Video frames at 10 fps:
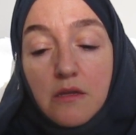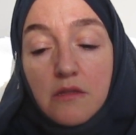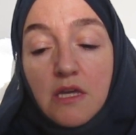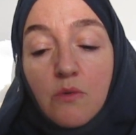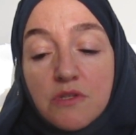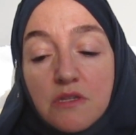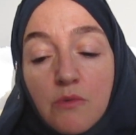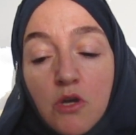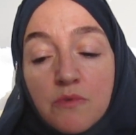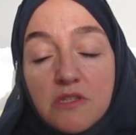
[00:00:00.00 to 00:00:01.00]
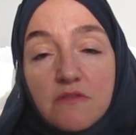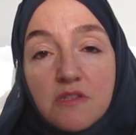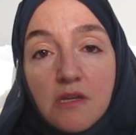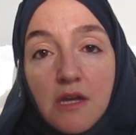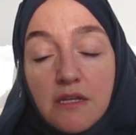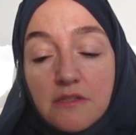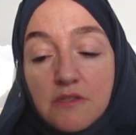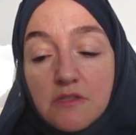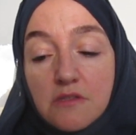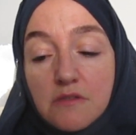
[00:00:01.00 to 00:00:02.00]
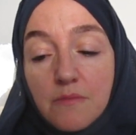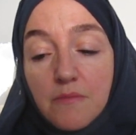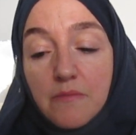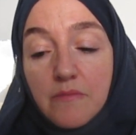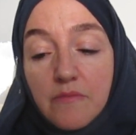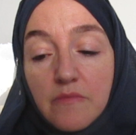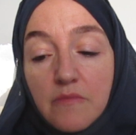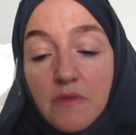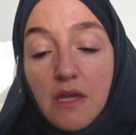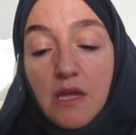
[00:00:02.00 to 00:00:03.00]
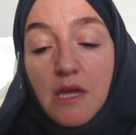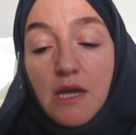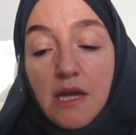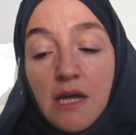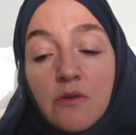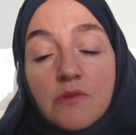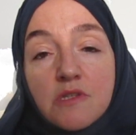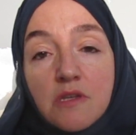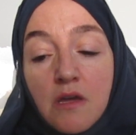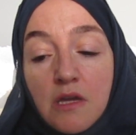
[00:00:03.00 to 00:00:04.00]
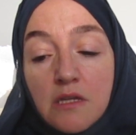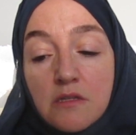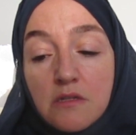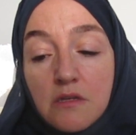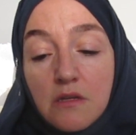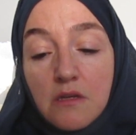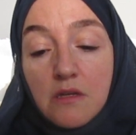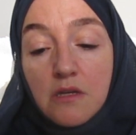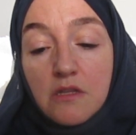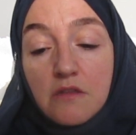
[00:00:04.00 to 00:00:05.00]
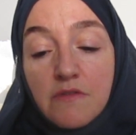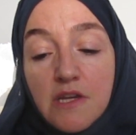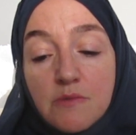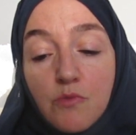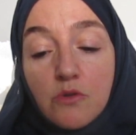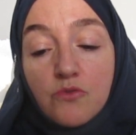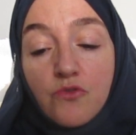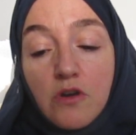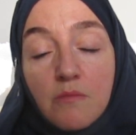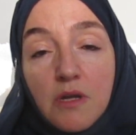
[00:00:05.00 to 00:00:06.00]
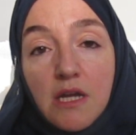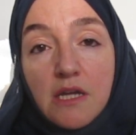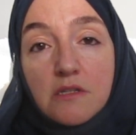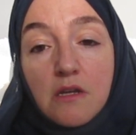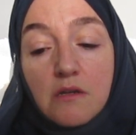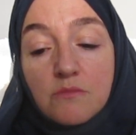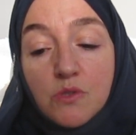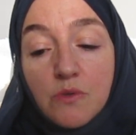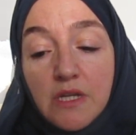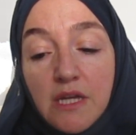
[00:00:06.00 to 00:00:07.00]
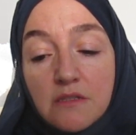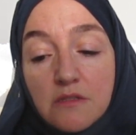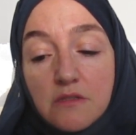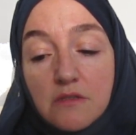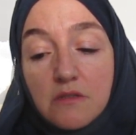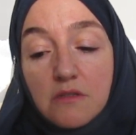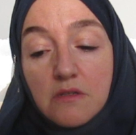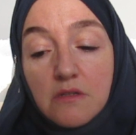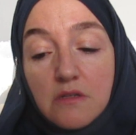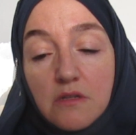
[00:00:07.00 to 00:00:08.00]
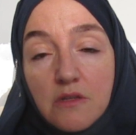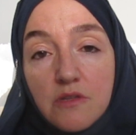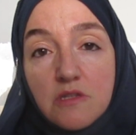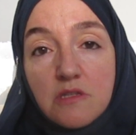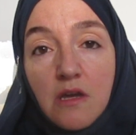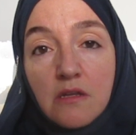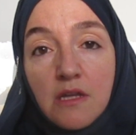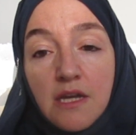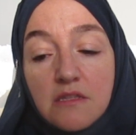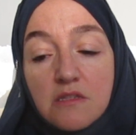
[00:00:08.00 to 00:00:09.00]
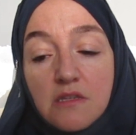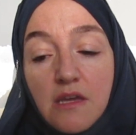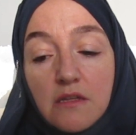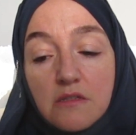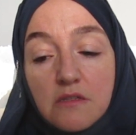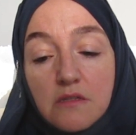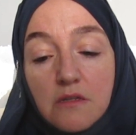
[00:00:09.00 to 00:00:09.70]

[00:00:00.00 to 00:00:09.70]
There was a moment of silence. Outside, the vesperal drama had come to an end. The sun had set.